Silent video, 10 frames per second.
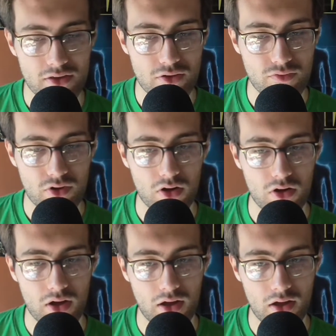You've
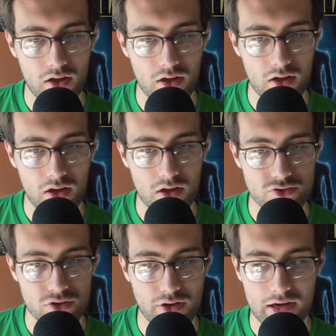got a
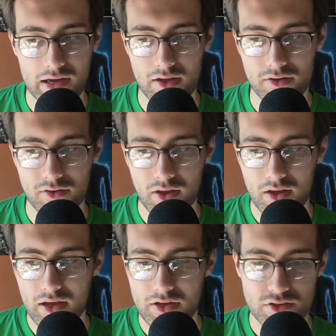Tron
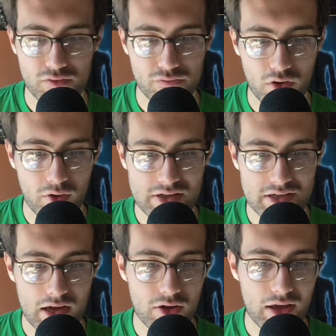land, just a
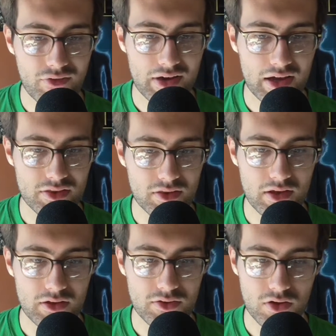forest out.
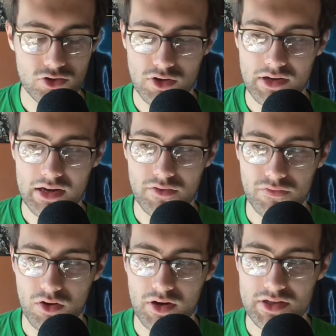You've got a Tron
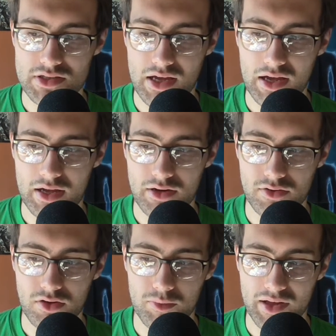land, a forest,
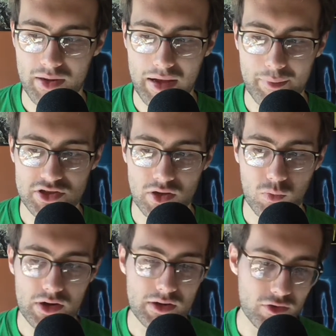and you played a map
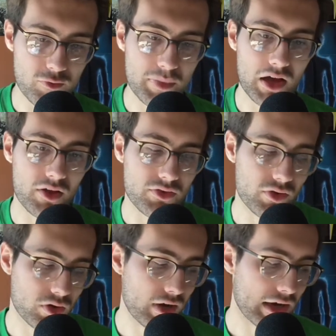turn 1 and you've
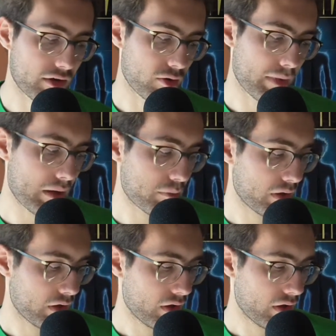passed, not cracking your map.